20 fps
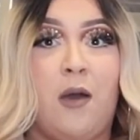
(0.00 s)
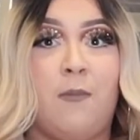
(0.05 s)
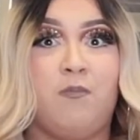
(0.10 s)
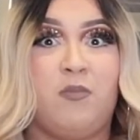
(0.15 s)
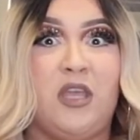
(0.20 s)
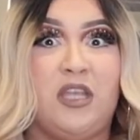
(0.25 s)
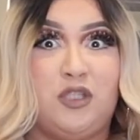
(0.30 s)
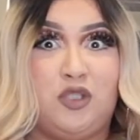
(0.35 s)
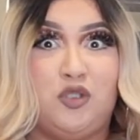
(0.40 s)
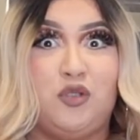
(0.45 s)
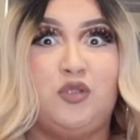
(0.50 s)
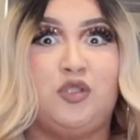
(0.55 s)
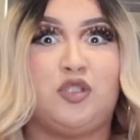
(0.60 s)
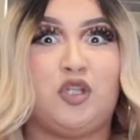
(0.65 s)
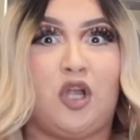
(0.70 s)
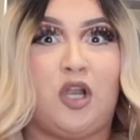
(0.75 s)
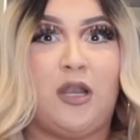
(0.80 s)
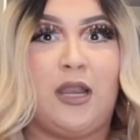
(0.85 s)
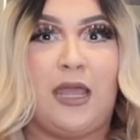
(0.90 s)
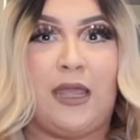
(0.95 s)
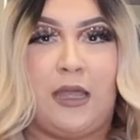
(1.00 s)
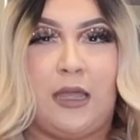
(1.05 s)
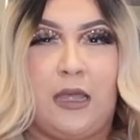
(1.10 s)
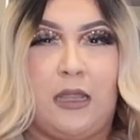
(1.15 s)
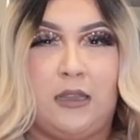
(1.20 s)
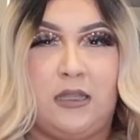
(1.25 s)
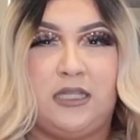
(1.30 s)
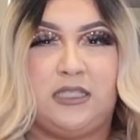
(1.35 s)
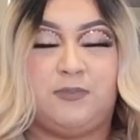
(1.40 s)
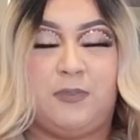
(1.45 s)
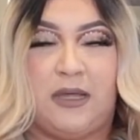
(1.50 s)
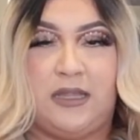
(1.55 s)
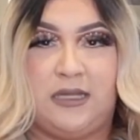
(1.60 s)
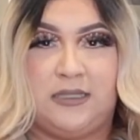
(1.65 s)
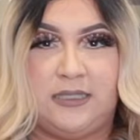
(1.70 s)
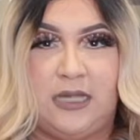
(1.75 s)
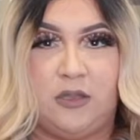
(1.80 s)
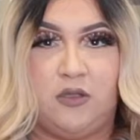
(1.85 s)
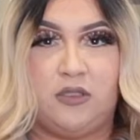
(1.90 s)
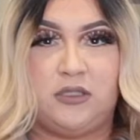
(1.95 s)
they do start like
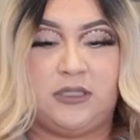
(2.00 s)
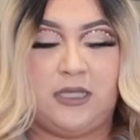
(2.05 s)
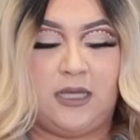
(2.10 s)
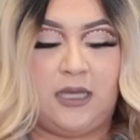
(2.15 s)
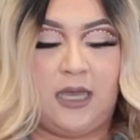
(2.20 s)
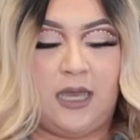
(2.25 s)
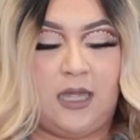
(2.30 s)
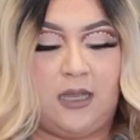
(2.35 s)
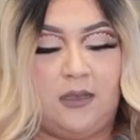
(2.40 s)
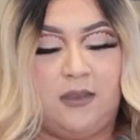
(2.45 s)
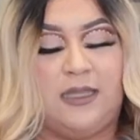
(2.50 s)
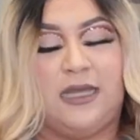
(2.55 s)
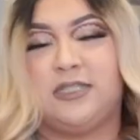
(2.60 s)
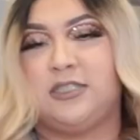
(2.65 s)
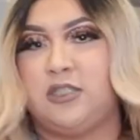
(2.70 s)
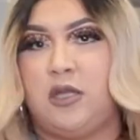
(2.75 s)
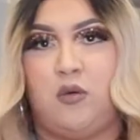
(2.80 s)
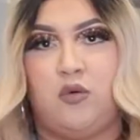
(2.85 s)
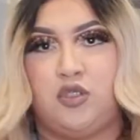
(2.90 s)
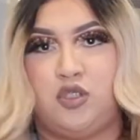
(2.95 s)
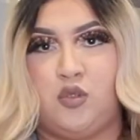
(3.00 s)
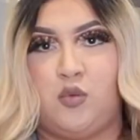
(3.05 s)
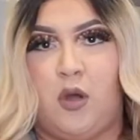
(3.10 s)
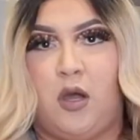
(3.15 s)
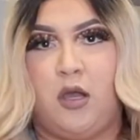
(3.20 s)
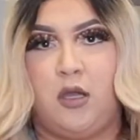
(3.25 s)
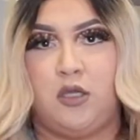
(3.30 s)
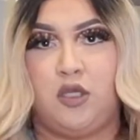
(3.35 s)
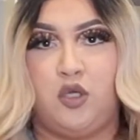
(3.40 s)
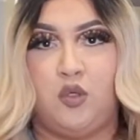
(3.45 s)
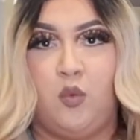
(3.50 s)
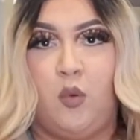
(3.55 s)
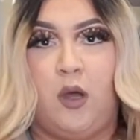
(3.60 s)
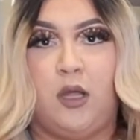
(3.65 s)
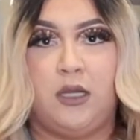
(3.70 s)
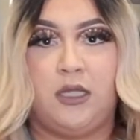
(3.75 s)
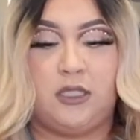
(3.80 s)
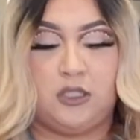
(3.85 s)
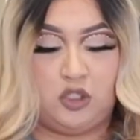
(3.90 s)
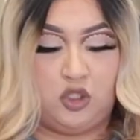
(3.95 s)
despadezándose, and that's not what you want. You
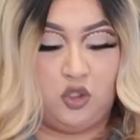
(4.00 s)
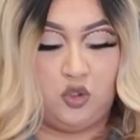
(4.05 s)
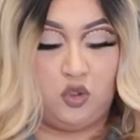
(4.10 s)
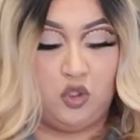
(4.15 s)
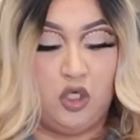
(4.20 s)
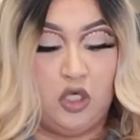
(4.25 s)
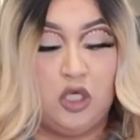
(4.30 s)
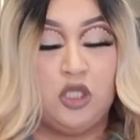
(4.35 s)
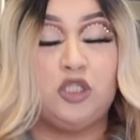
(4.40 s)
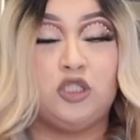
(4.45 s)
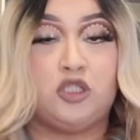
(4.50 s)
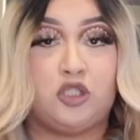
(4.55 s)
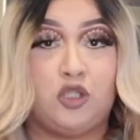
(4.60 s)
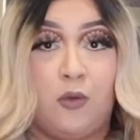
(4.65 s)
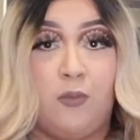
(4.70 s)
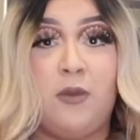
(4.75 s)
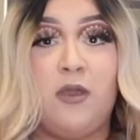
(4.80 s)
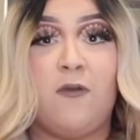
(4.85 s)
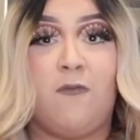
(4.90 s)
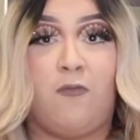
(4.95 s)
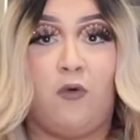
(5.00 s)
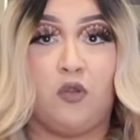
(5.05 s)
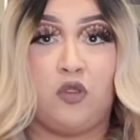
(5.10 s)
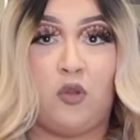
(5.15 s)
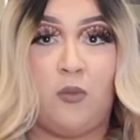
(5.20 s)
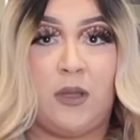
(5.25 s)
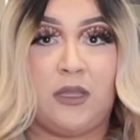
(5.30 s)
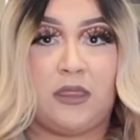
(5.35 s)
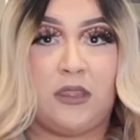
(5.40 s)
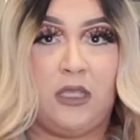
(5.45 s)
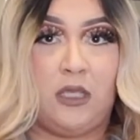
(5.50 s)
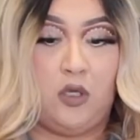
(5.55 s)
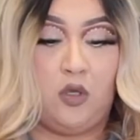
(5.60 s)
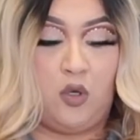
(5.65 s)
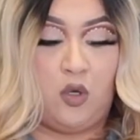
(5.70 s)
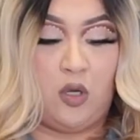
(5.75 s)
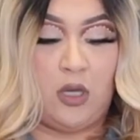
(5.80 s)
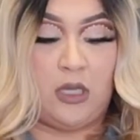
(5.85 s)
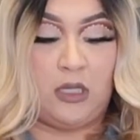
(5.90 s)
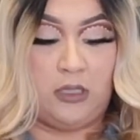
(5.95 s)
want it to still be a full
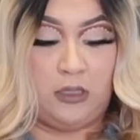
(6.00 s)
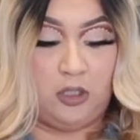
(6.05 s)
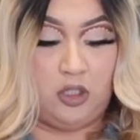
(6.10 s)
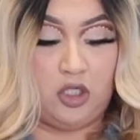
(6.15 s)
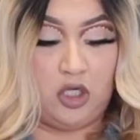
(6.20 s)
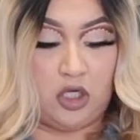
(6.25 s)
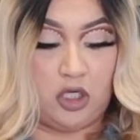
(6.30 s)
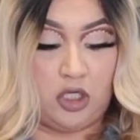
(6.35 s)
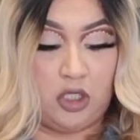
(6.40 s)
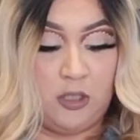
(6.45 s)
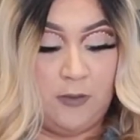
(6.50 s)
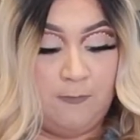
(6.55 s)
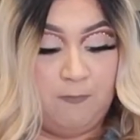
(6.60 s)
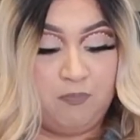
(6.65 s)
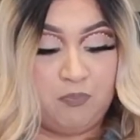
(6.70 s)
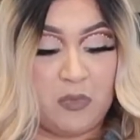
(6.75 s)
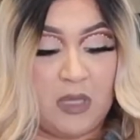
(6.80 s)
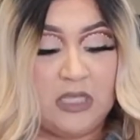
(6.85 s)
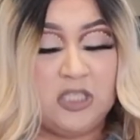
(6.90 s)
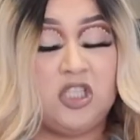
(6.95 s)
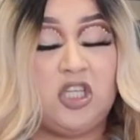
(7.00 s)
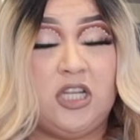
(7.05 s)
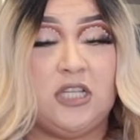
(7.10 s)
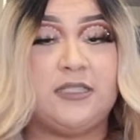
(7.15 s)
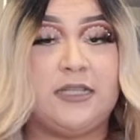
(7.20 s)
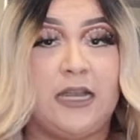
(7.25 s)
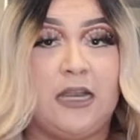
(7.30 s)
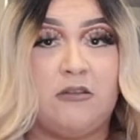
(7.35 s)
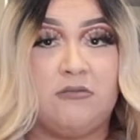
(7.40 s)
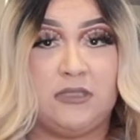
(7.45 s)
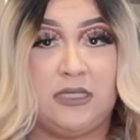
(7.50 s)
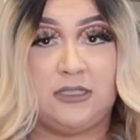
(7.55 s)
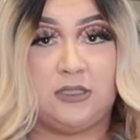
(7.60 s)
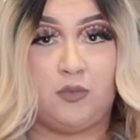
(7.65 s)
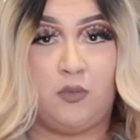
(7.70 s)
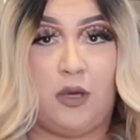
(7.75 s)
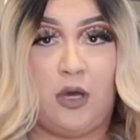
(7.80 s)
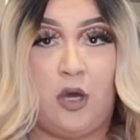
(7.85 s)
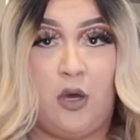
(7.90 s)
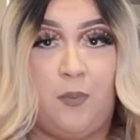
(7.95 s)
tomatillo and your chile serranos as
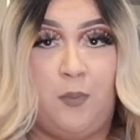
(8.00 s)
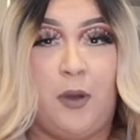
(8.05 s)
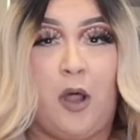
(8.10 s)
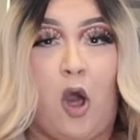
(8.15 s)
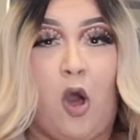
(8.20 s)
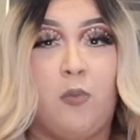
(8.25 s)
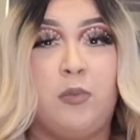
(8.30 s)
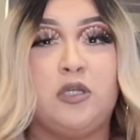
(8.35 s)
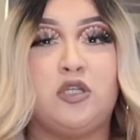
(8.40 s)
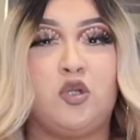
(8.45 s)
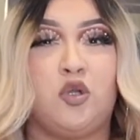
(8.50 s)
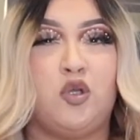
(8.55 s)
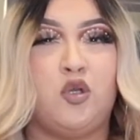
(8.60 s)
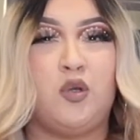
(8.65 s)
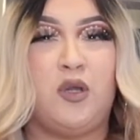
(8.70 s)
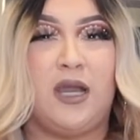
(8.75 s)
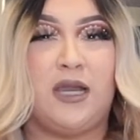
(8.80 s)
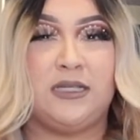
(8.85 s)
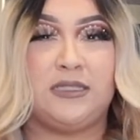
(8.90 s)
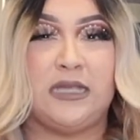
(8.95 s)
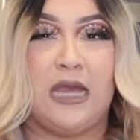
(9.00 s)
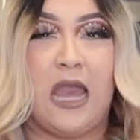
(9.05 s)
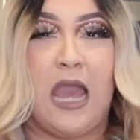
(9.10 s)
well. But I'll be showing you guys